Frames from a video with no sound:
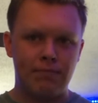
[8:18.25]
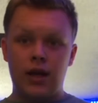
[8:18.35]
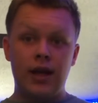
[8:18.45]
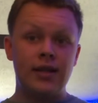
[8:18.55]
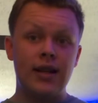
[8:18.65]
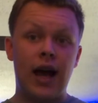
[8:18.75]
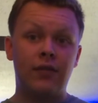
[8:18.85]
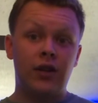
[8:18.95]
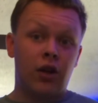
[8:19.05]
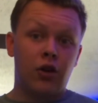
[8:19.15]
He did have
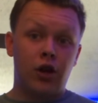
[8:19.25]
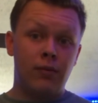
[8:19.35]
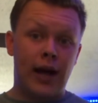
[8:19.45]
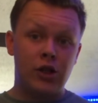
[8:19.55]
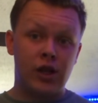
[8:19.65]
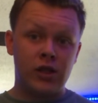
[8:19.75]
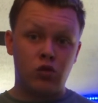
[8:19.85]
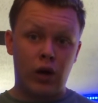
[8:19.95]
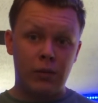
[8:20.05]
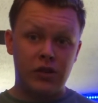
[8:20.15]
another good match against
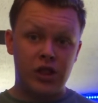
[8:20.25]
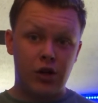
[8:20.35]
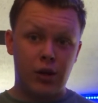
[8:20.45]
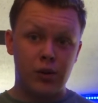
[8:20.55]
Rey Mysterio